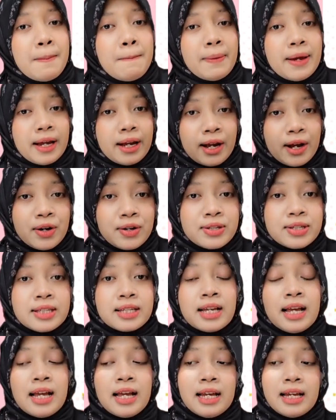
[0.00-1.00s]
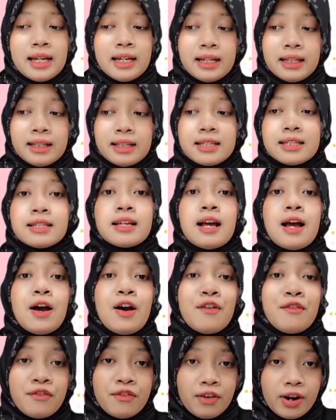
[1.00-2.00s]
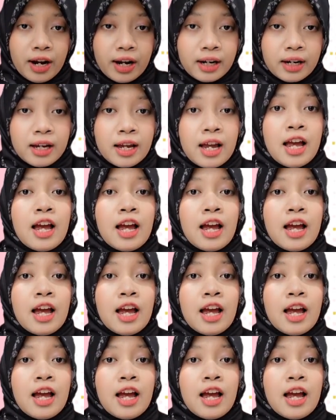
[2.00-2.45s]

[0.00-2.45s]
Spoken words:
because it's a fact.